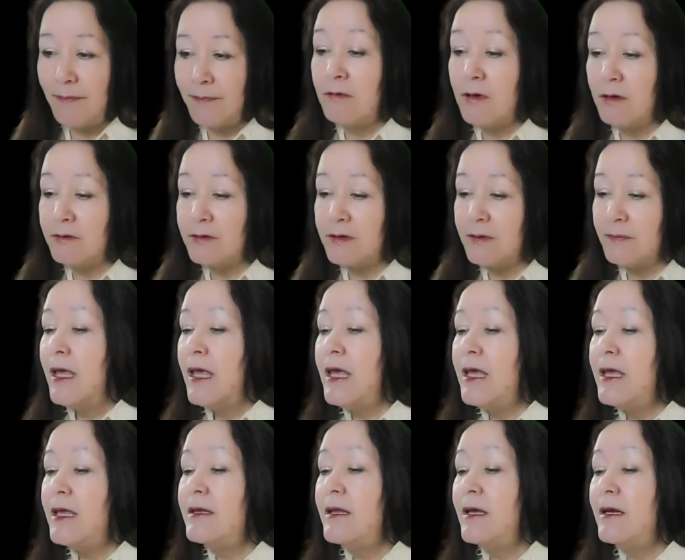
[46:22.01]
quote,
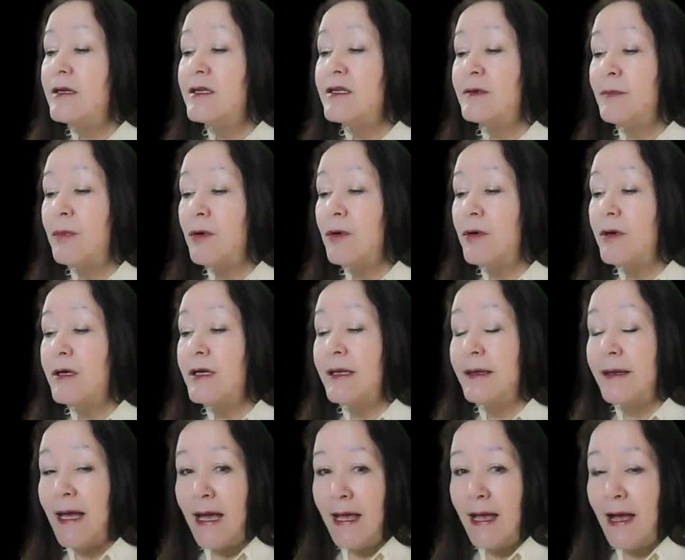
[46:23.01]
"He that is born in
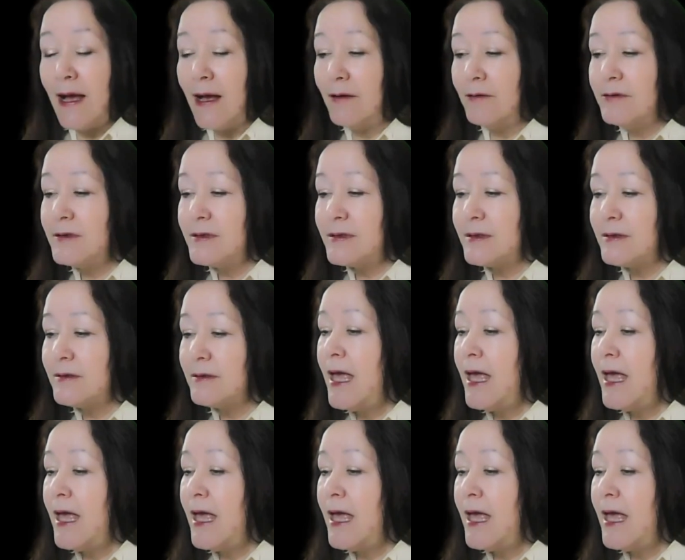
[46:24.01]
thy house,